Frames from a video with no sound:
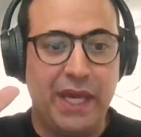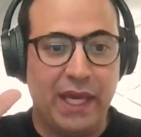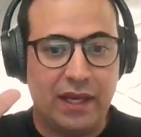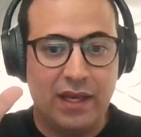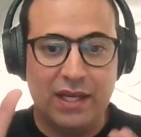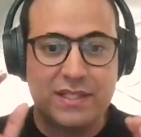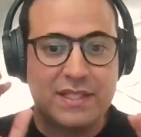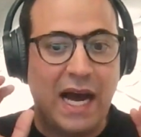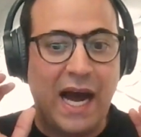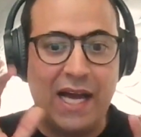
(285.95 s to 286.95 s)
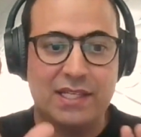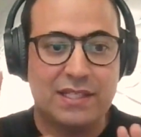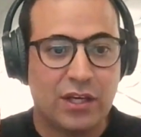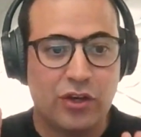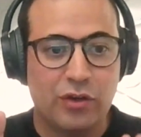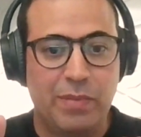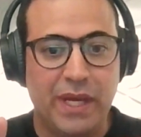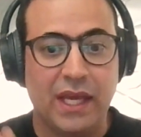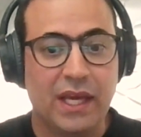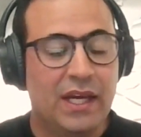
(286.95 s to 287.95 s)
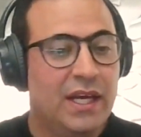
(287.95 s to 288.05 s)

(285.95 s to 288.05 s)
peak. It's the highest it could be.